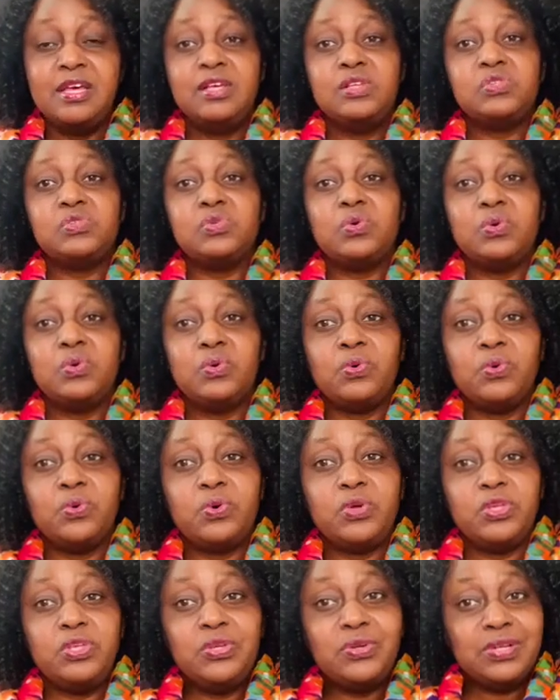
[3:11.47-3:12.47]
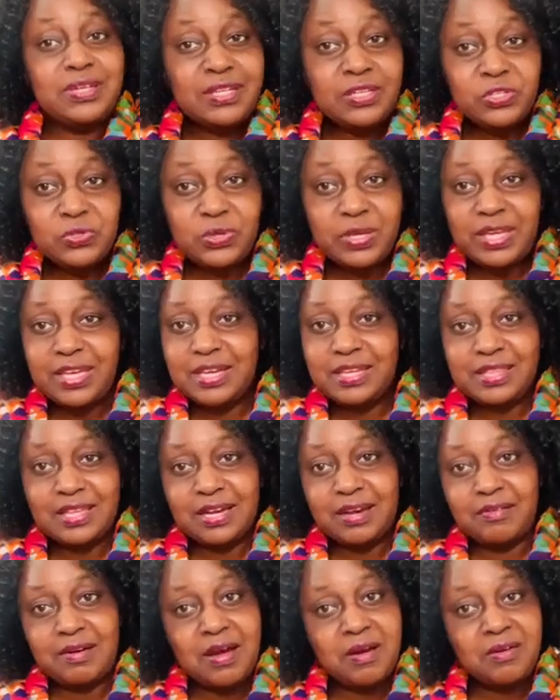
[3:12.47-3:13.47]
So you need to hit the
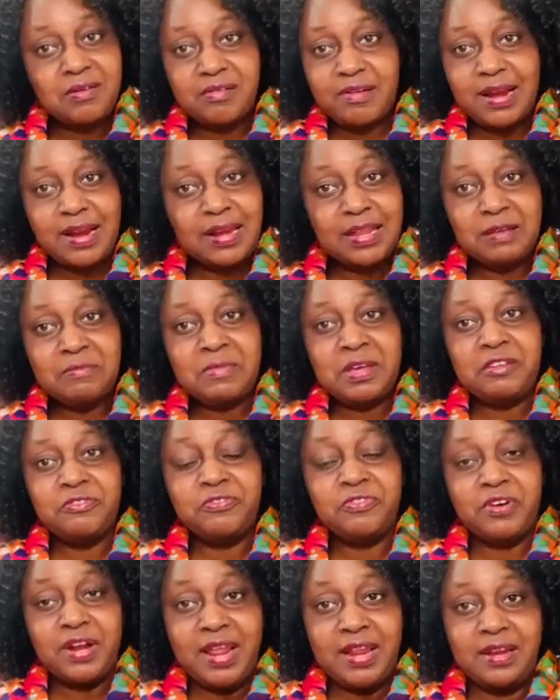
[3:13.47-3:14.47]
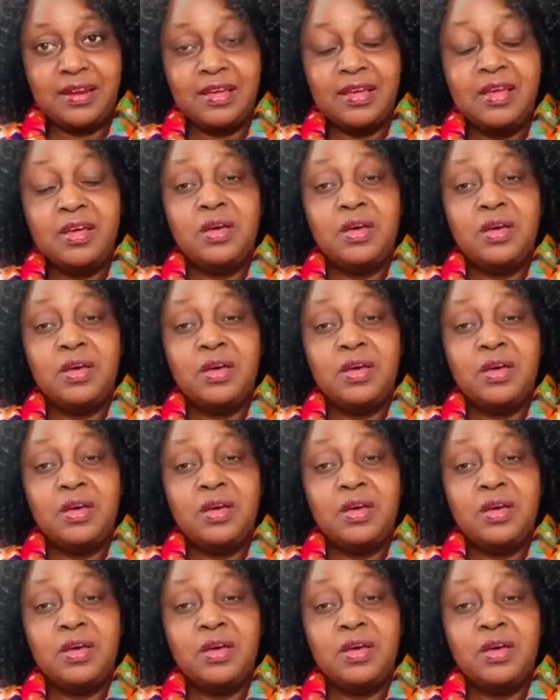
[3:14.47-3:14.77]
ground running, my friend.